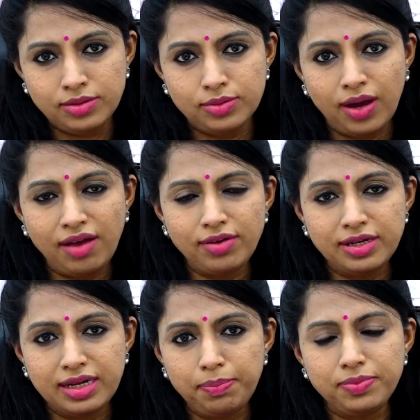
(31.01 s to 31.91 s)
To have
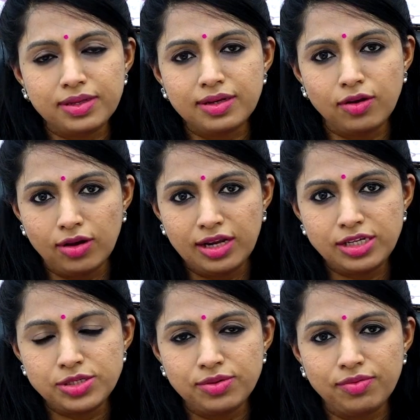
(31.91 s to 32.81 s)
a depth
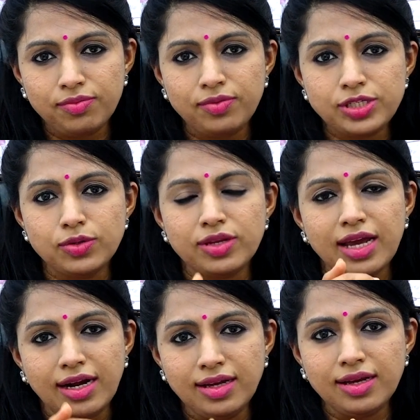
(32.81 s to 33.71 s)
knowledge, we should
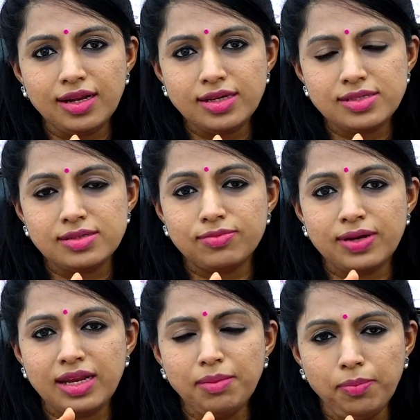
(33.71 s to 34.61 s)
categorize.
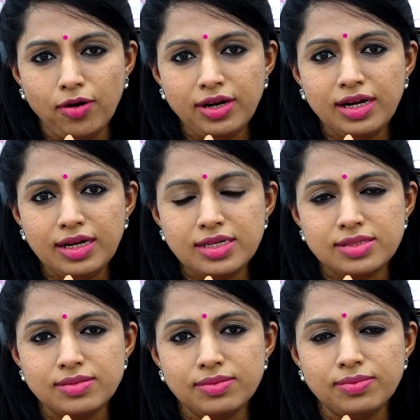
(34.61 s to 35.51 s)
Very important
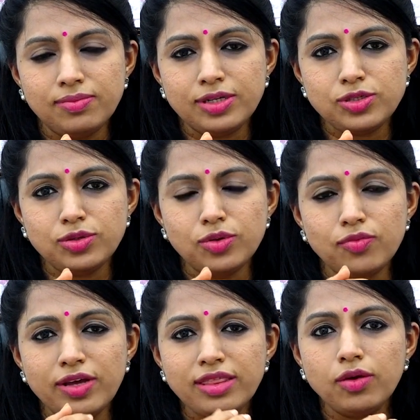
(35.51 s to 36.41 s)
is we should know
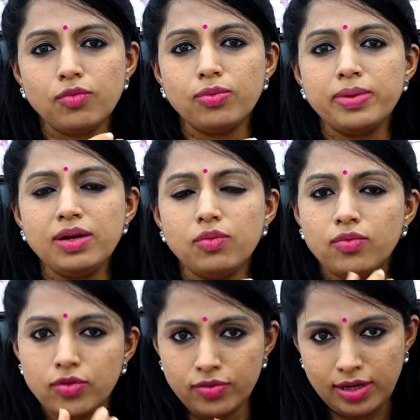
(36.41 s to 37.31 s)
when the woman
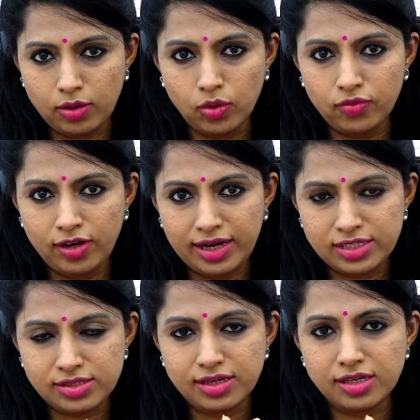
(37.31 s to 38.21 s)

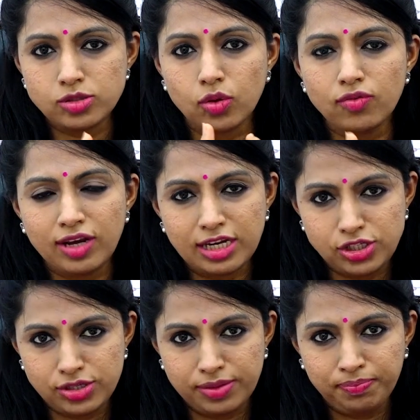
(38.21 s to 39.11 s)
ovulates, that is
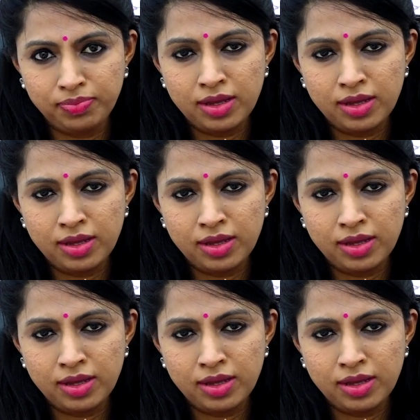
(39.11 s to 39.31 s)
ovulation.